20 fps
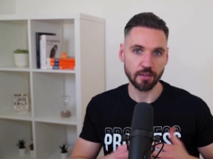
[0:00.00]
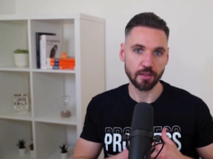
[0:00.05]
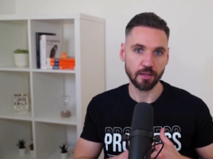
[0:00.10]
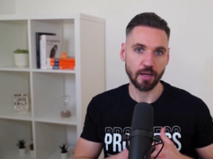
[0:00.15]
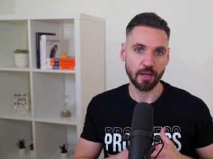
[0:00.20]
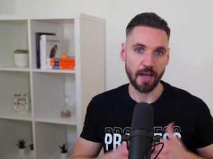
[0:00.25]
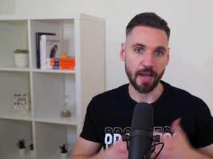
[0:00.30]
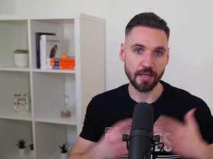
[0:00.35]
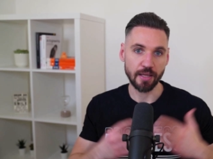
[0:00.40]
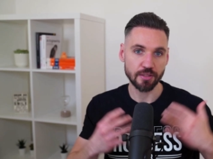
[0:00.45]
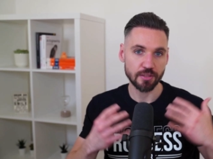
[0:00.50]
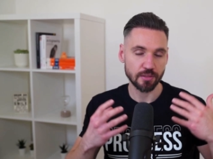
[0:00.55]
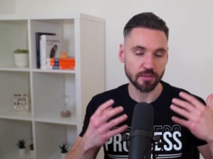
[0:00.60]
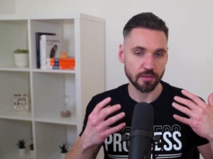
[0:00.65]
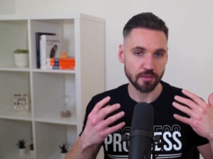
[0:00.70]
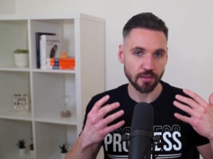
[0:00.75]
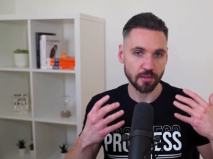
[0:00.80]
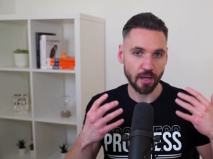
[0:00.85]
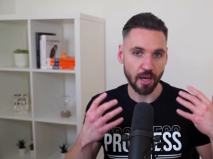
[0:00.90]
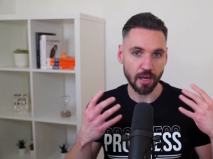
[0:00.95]
And
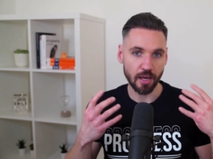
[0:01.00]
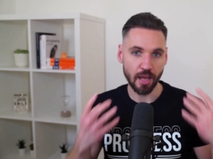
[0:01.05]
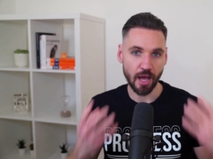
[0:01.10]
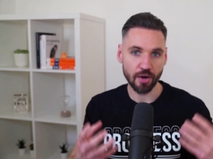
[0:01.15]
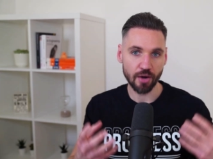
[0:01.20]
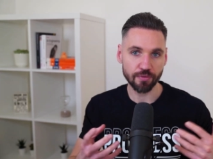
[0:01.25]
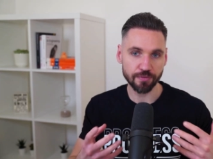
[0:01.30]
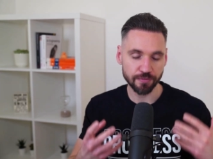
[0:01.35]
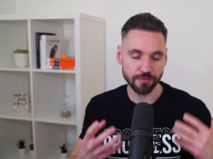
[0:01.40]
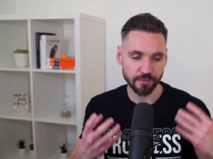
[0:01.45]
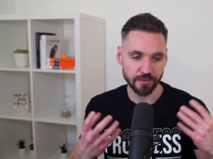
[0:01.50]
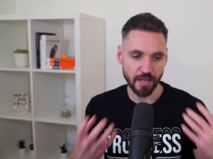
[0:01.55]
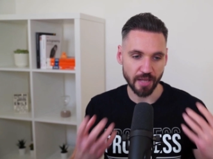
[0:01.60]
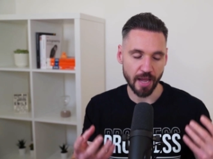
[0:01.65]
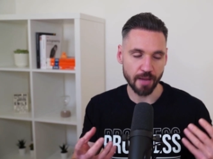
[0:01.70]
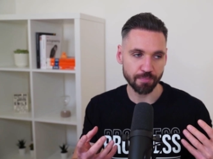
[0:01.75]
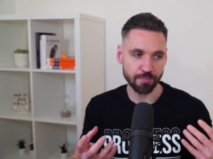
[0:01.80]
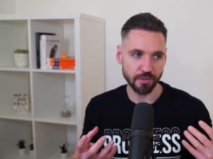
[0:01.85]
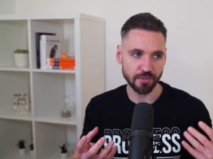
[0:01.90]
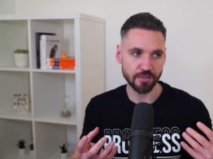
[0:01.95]
a lot of the
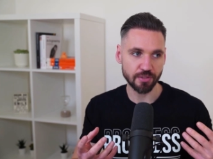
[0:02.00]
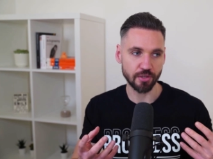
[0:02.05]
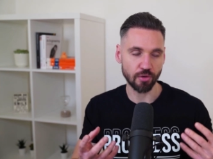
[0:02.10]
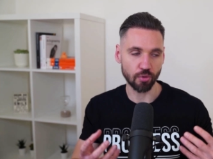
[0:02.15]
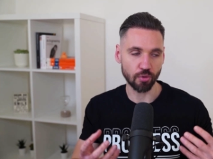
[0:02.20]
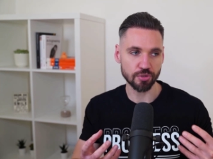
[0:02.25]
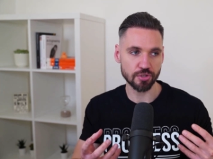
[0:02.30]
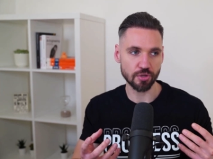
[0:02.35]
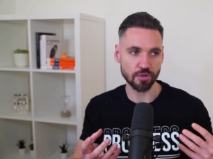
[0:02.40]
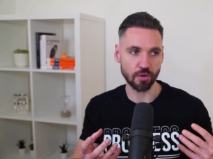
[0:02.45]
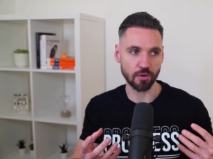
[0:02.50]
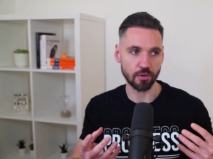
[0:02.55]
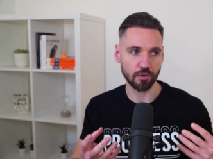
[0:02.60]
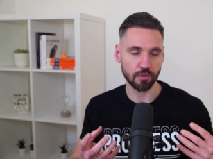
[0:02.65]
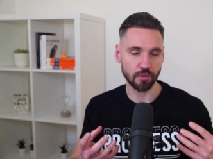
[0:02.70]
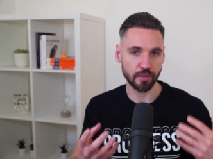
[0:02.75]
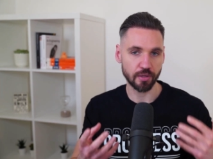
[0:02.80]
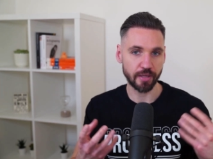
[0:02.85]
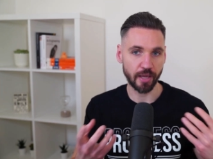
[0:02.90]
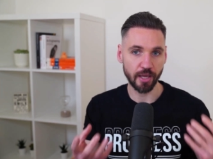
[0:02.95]
empathy also
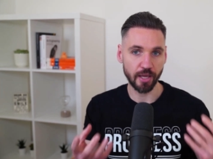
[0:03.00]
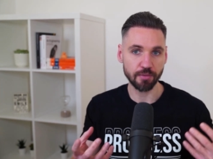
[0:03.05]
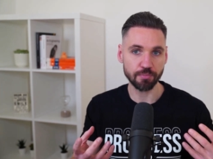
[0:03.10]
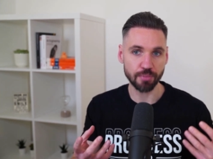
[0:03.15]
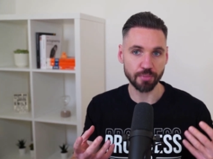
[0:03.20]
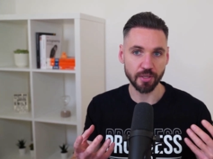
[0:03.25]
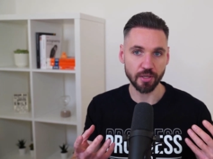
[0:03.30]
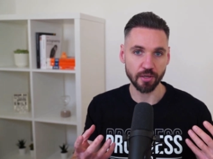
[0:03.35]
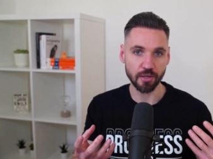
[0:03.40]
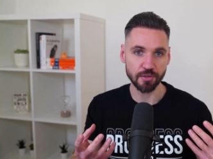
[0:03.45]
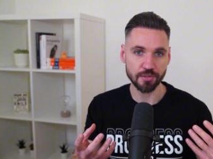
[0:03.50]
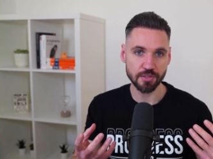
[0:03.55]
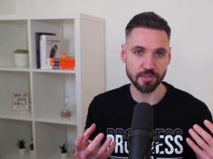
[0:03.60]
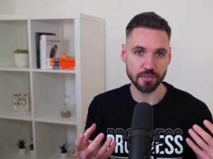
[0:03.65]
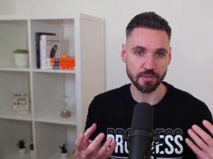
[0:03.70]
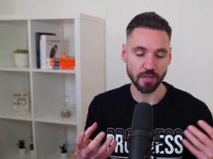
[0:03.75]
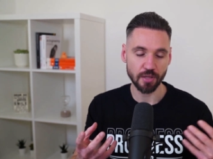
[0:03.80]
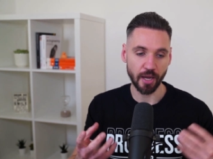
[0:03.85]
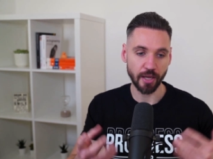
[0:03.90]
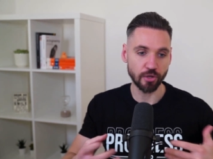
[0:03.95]
came because
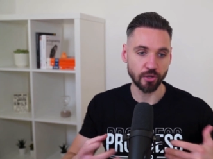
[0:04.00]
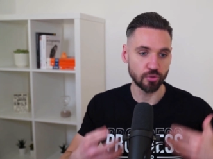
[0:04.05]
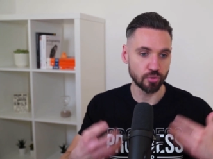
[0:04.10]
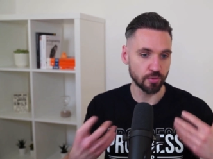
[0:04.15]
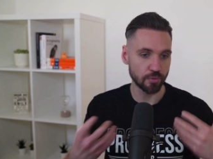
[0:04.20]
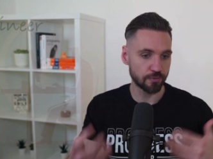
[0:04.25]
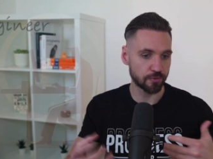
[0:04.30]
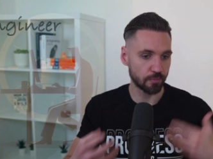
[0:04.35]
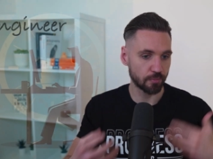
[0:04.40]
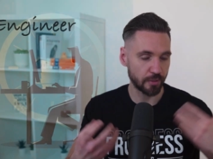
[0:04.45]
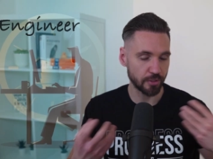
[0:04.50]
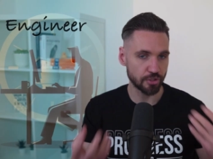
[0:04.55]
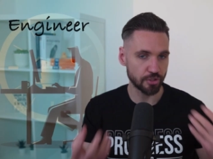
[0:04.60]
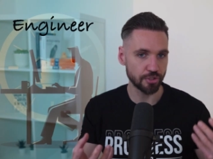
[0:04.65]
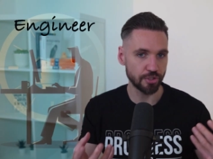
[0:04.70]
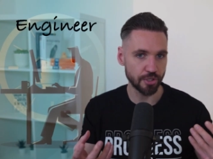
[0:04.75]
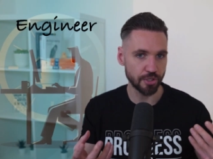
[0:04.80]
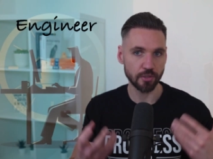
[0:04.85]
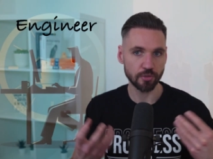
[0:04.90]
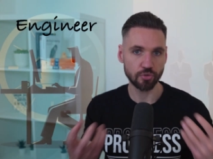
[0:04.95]
I grew from
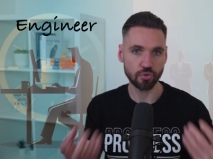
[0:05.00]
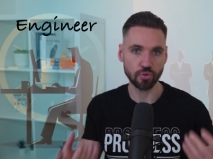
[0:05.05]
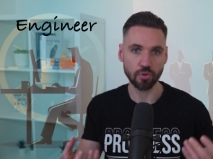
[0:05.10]
engineer to a